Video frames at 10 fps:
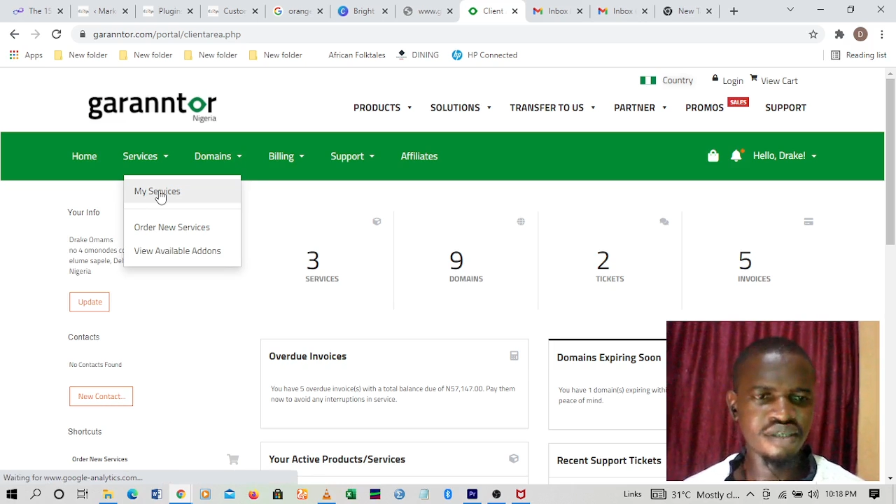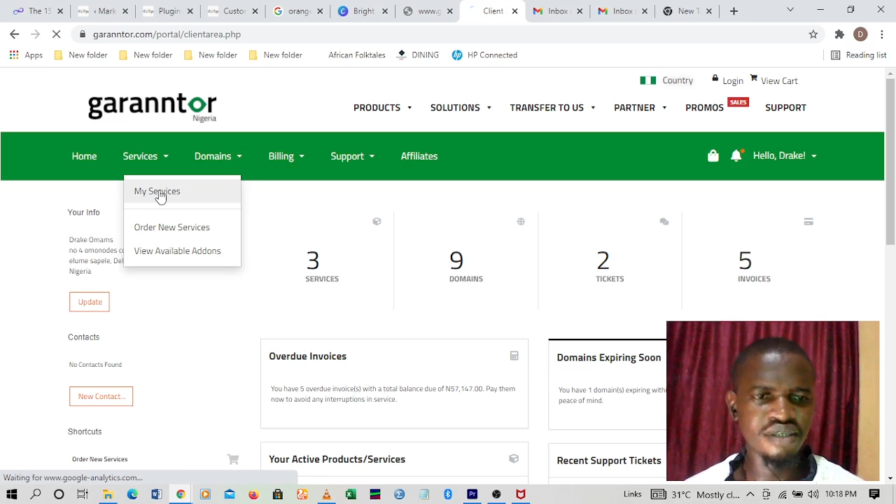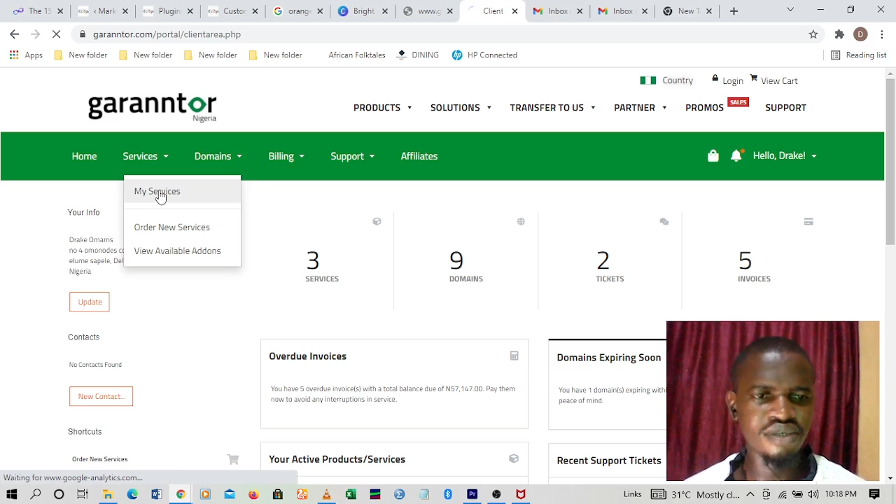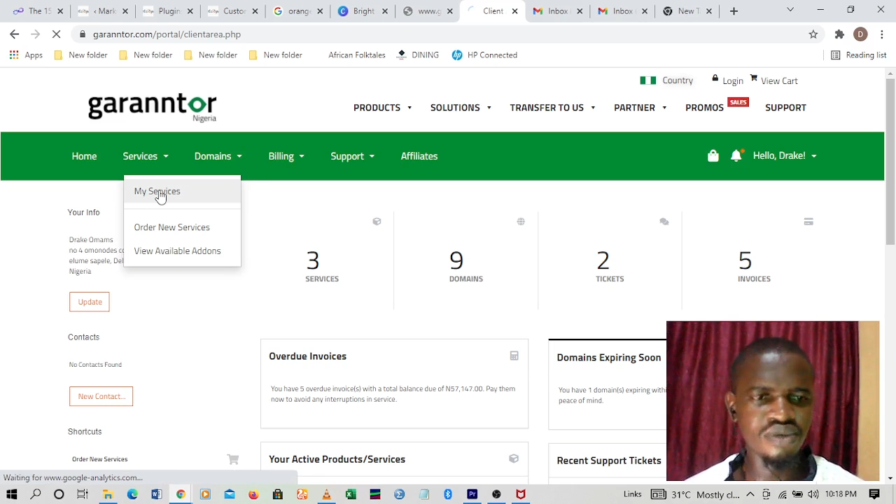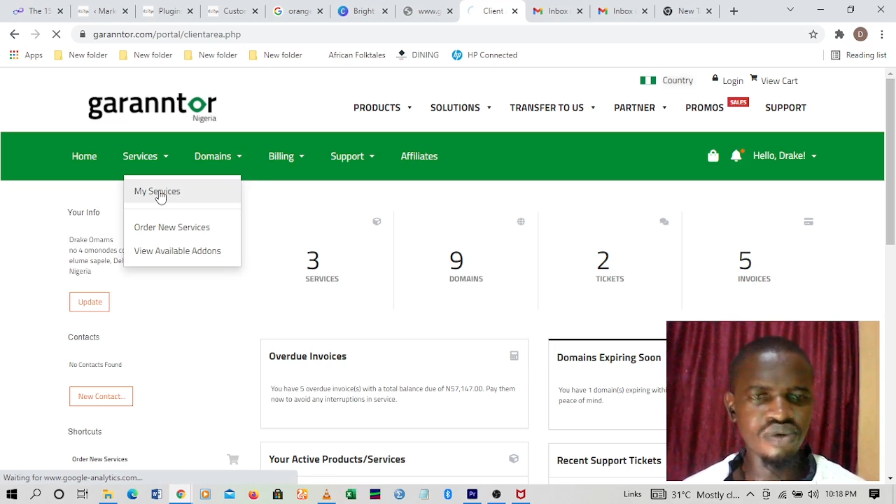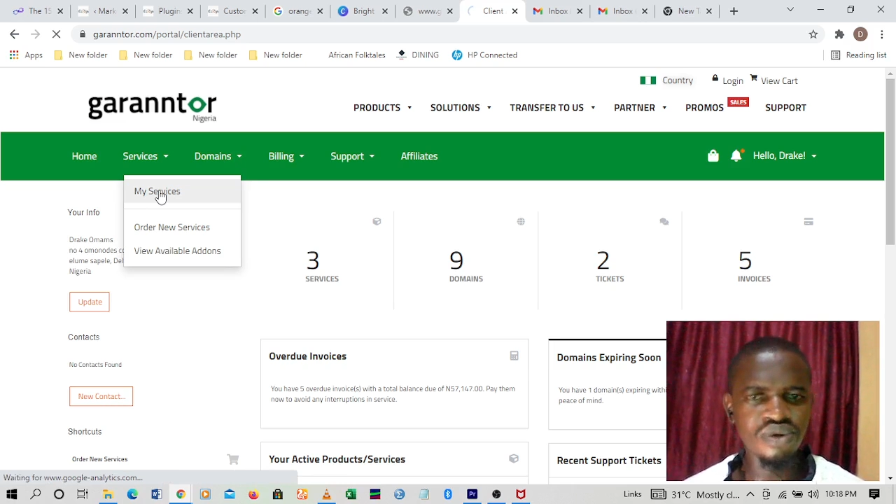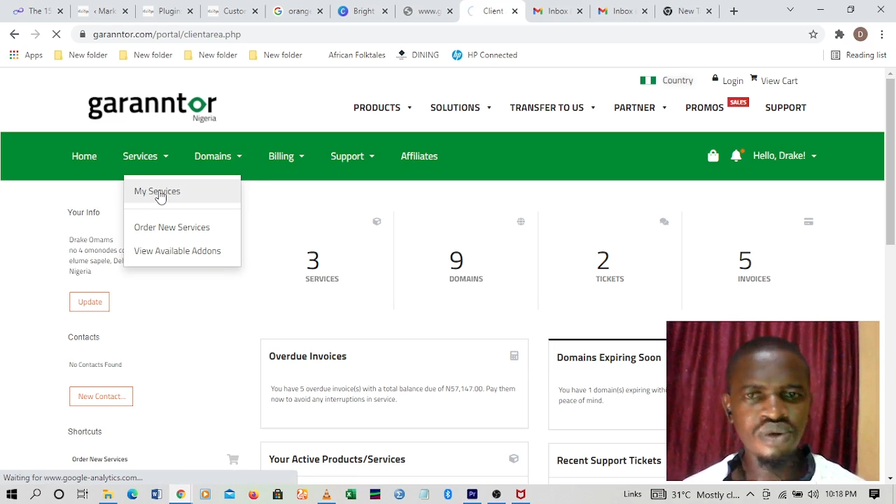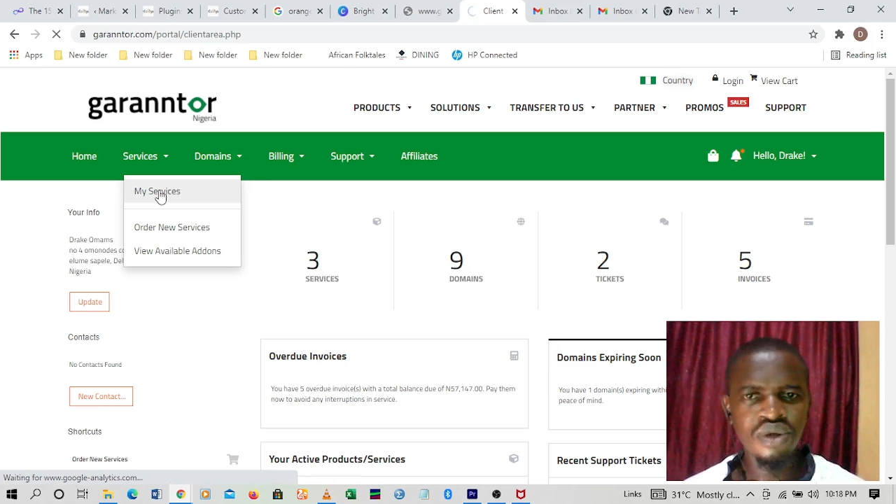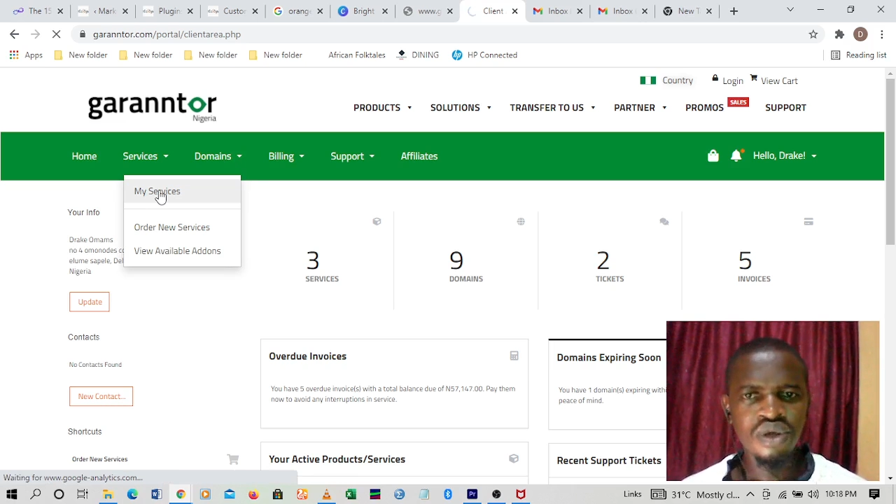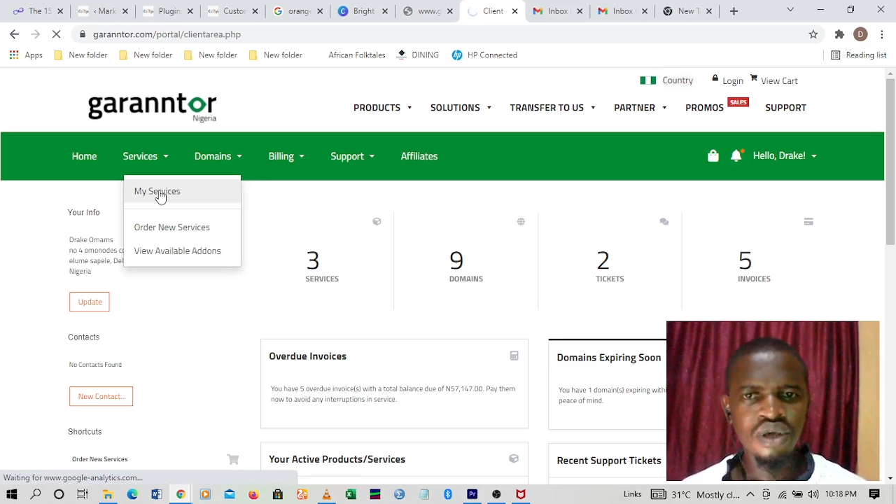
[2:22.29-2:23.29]
So
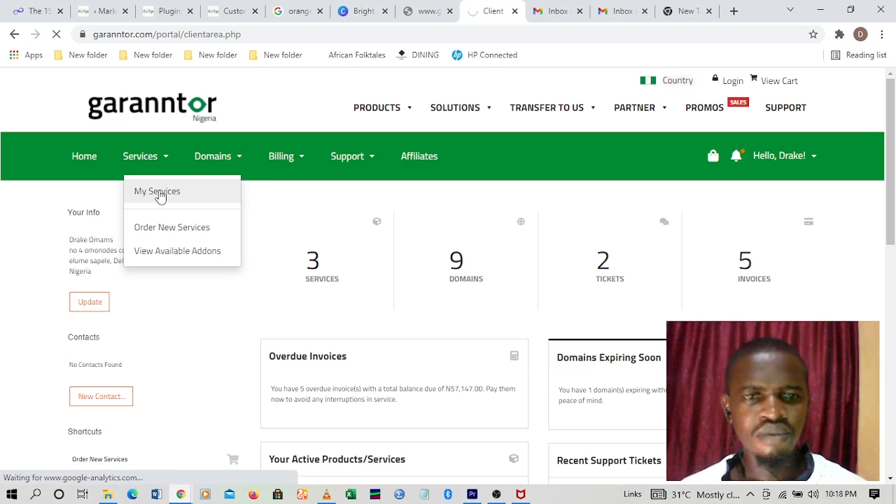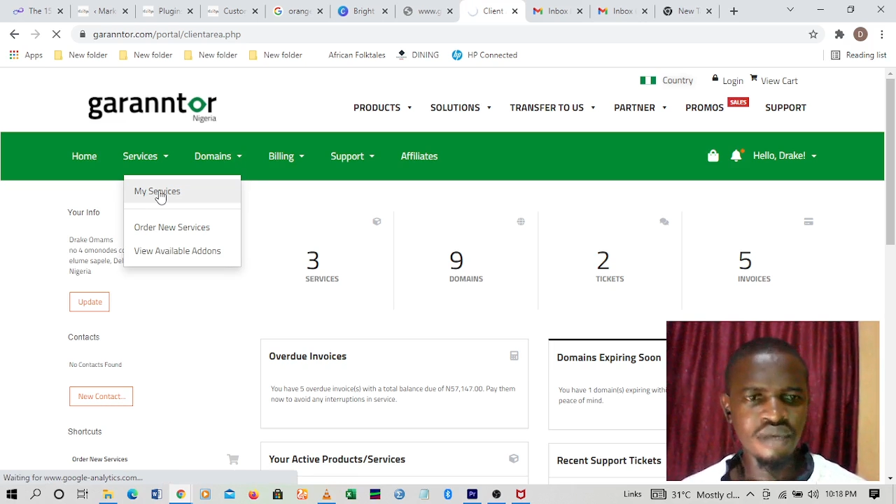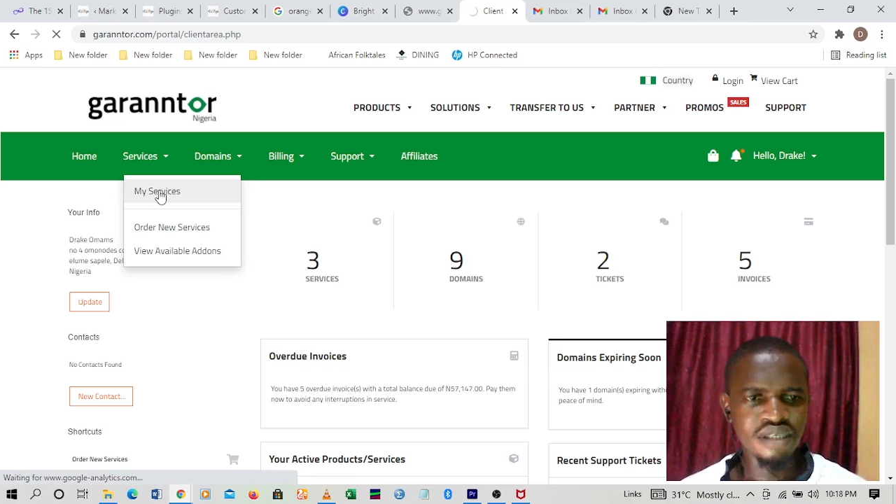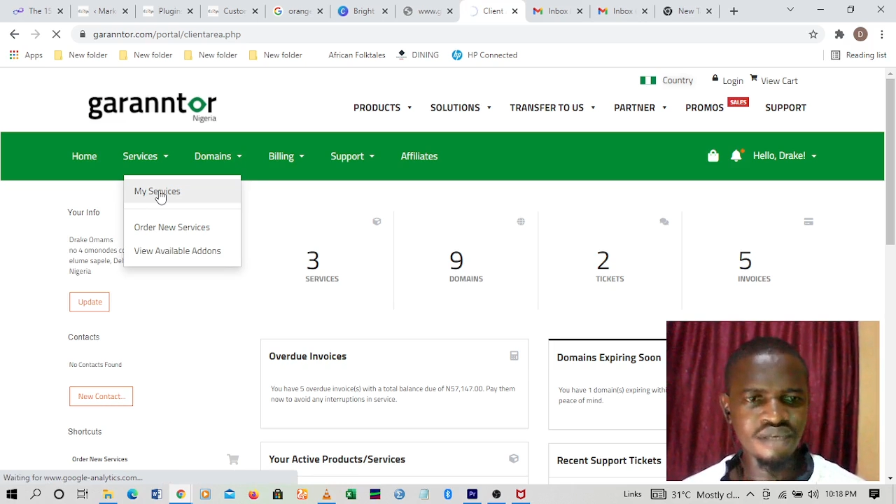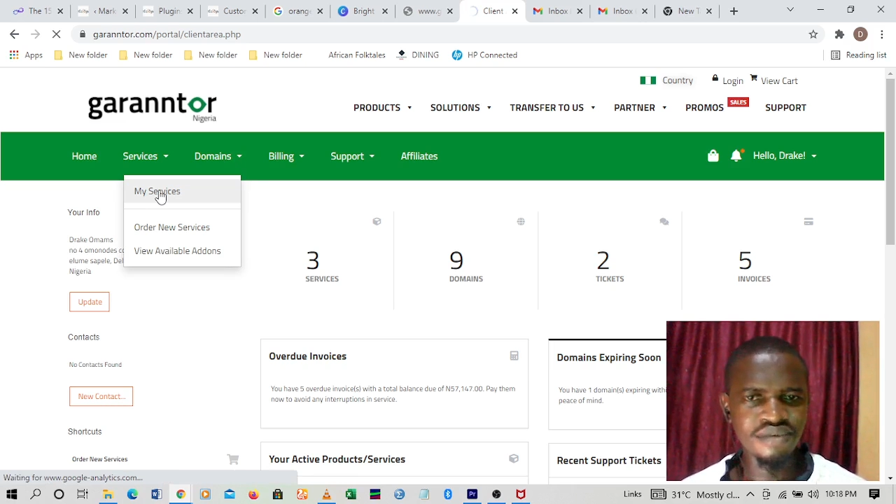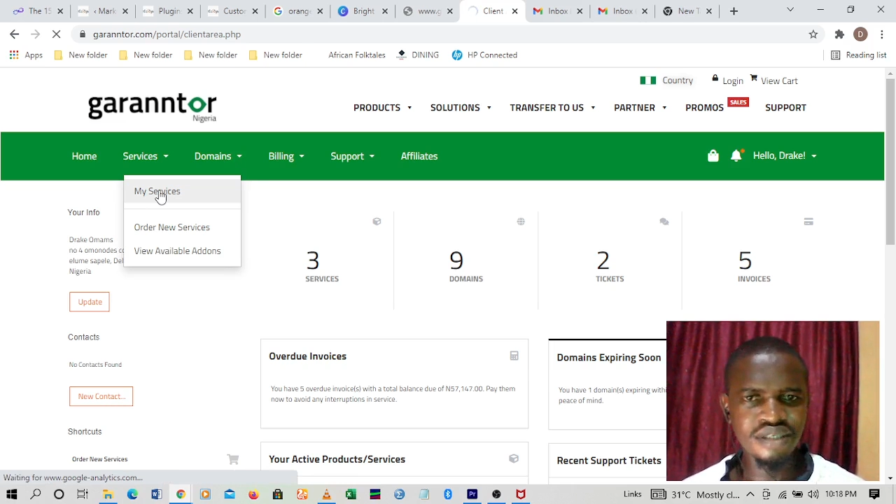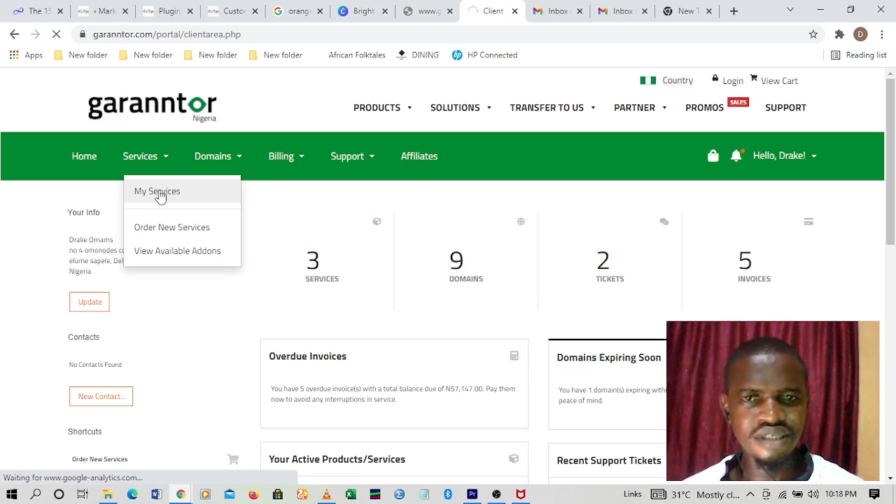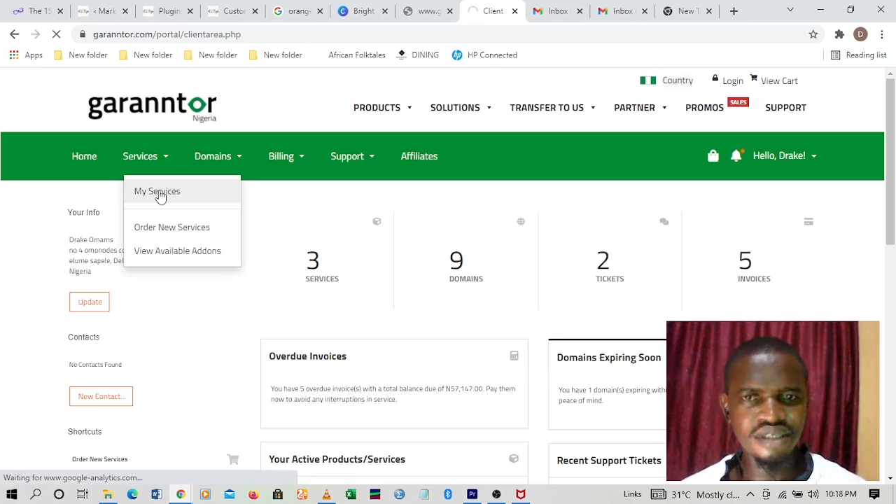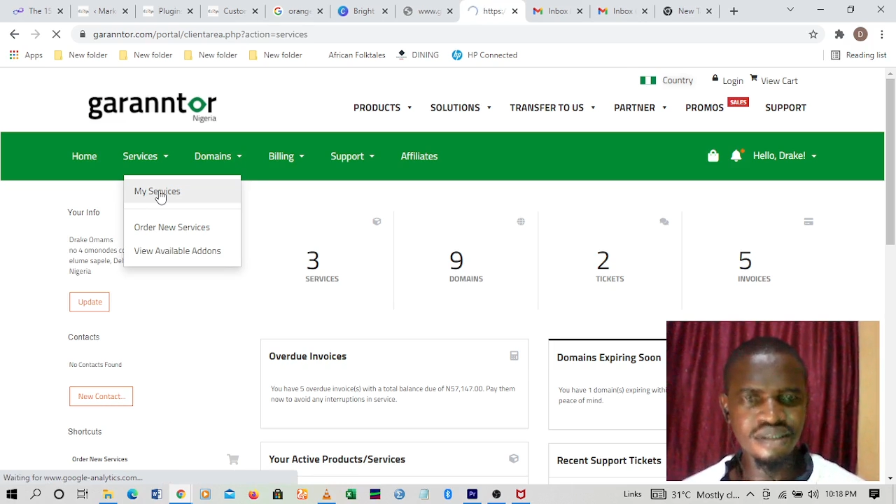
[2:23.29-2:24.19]
my services